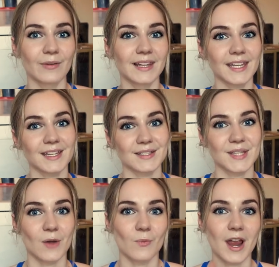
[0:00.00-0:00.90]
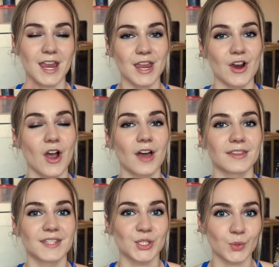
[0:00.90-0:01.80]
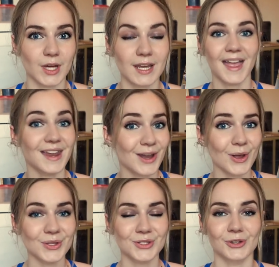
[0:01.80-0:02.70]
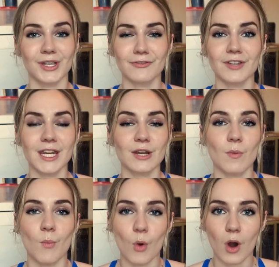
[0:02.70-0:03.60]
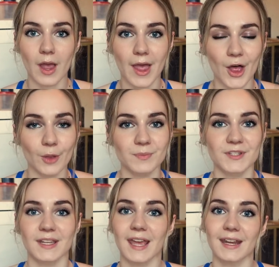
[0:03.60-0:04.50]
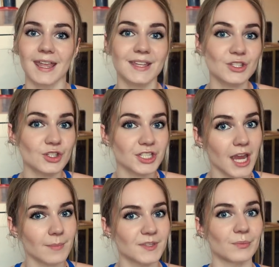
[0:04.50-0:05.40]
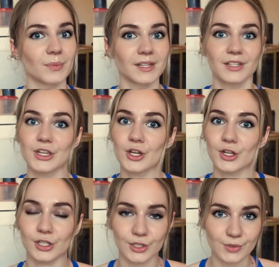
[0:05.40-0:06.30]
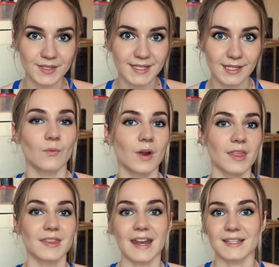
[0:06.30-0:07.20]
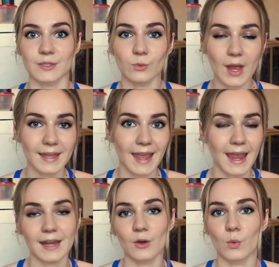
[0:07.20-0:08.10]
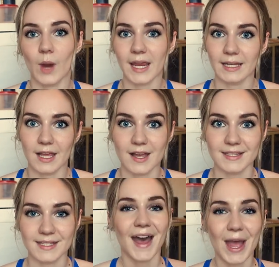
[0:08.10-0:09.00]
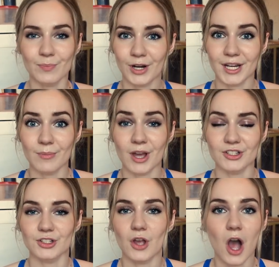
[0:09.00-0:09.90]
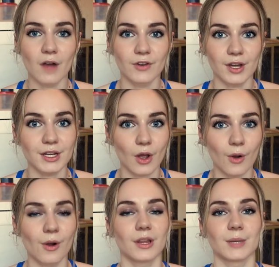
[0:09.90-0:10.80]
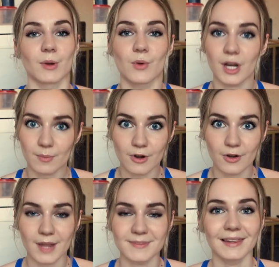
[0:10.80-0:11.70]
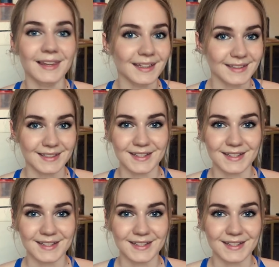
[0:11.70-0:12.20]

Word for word: I will link it somewhere here on the screen. And also, if you need more help to getting into shape, to building your glutes, whether that is weight gain or weight loss, I pretty much cover it all in my workout programs linked